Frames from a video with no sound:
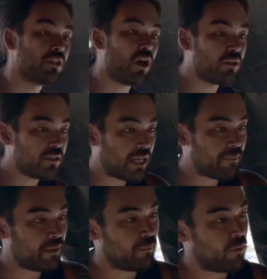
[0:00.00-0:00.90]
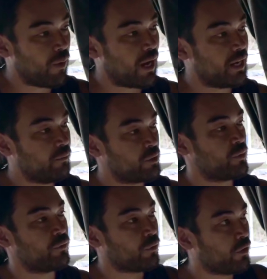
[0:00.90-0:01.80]
So step number one,
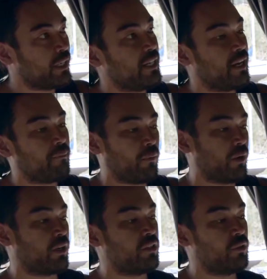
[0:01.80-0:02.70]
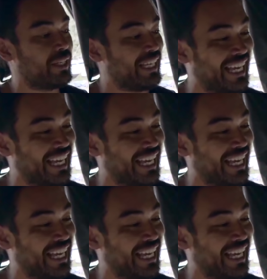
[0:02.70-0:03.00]
which we've already done, but we're going to do